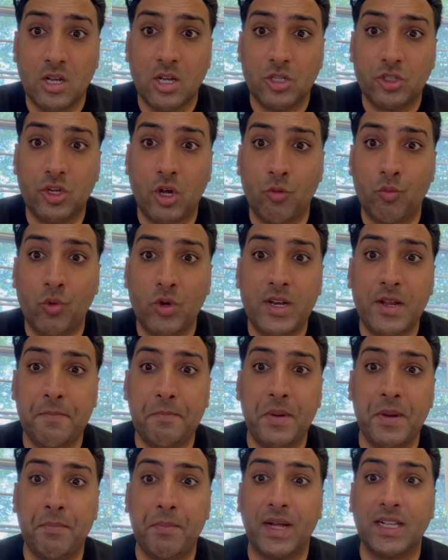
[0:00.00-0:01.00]
So would
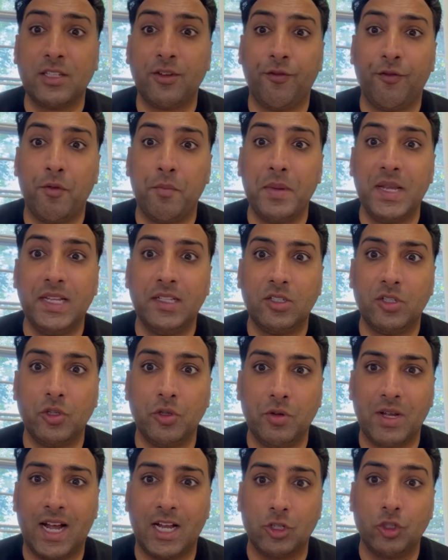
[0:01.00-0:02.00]
it be better for me
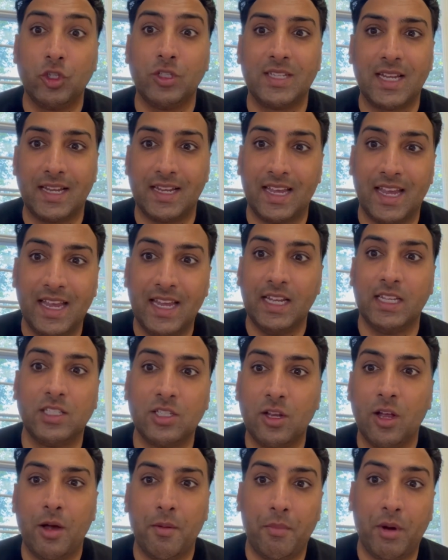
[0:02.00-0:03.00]
to actually take a
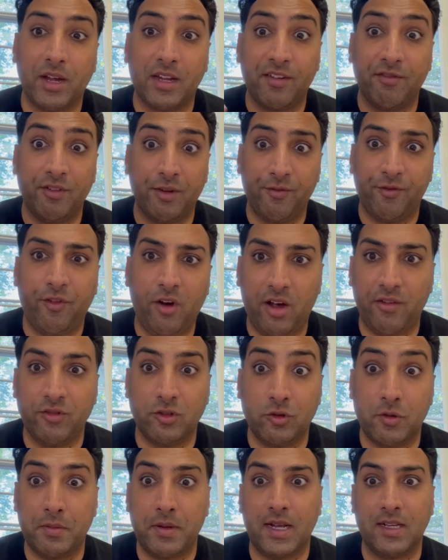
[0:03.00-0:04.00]
hit by giving them
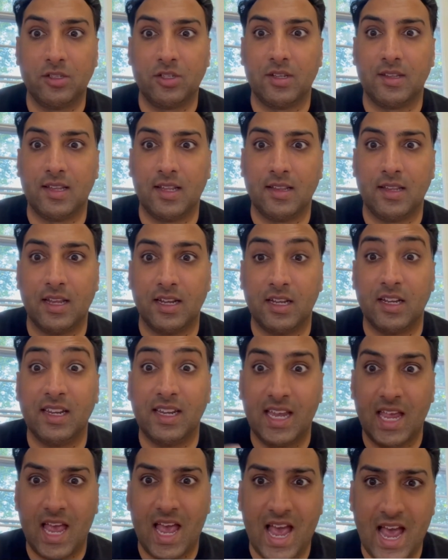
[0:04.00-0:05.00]
£500 so that they can
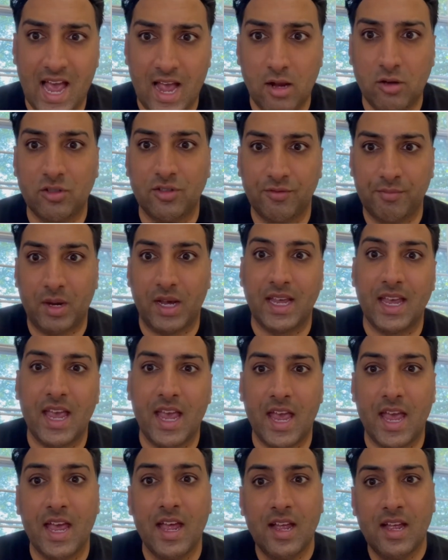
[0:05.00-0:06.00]
get out of my
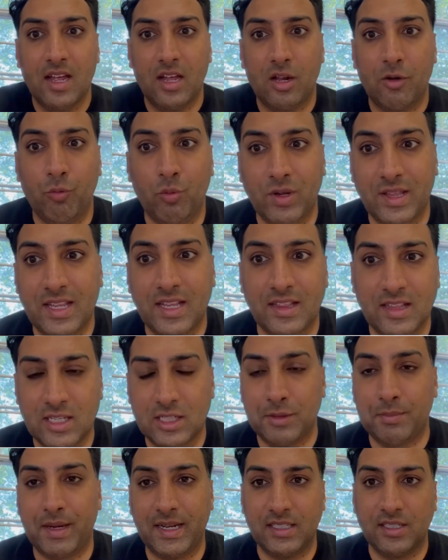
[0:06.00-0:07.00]
hair within the
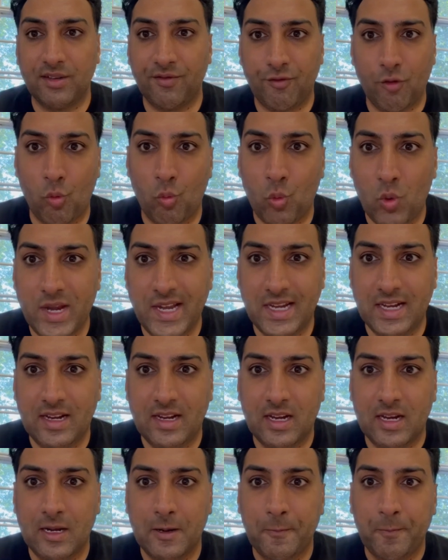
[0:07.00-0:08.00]
space of a
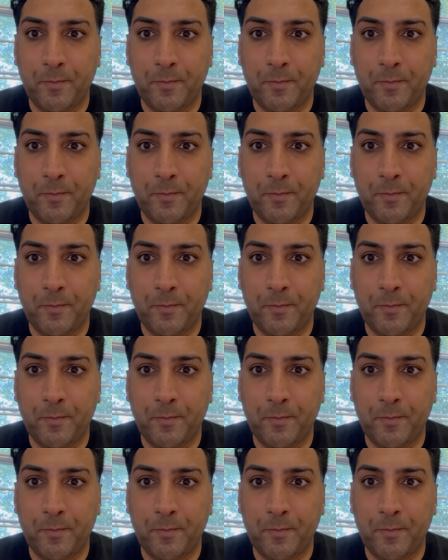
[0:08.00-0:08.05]
week,